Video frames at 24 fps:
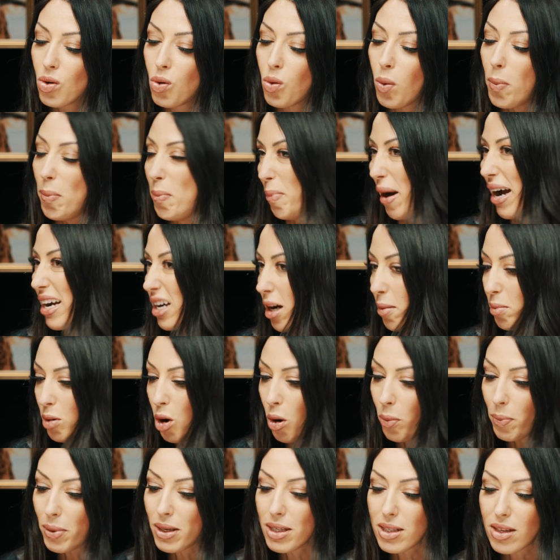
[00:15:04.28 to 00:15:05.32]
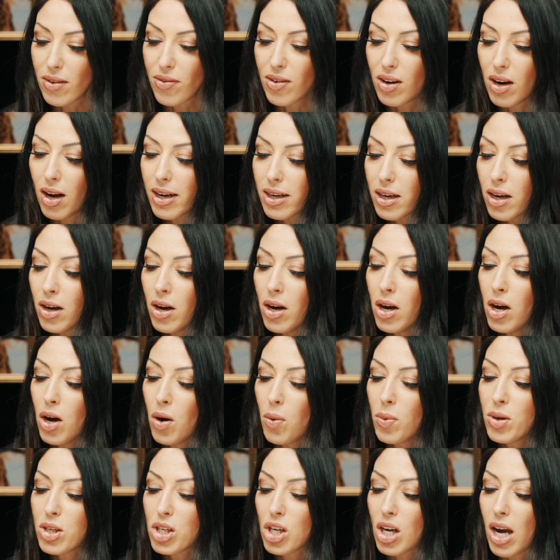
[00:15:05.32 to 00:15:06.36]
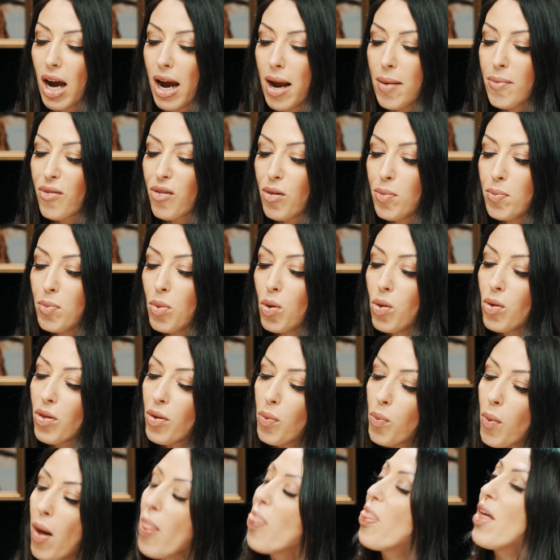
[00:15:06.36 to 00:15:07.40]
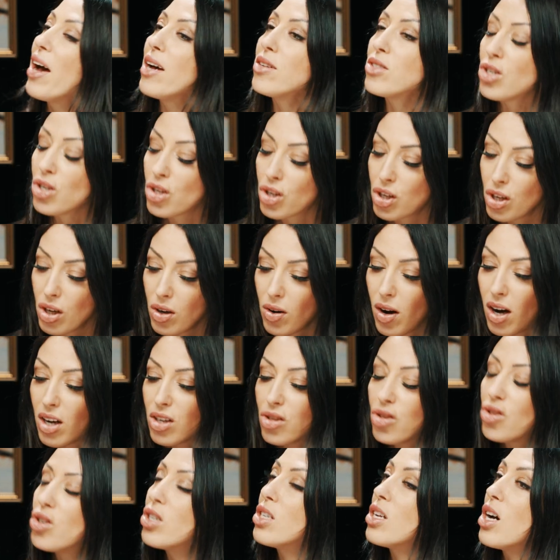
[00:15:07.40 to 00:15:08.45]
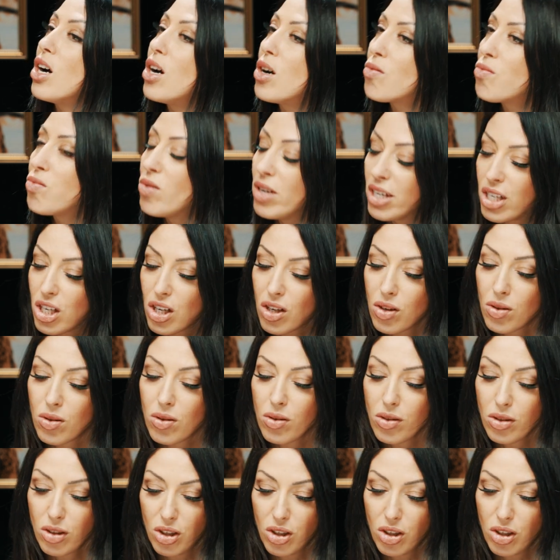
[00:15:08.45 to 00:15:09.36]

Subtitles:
or backup copies if you like, which came from more than 1,200 original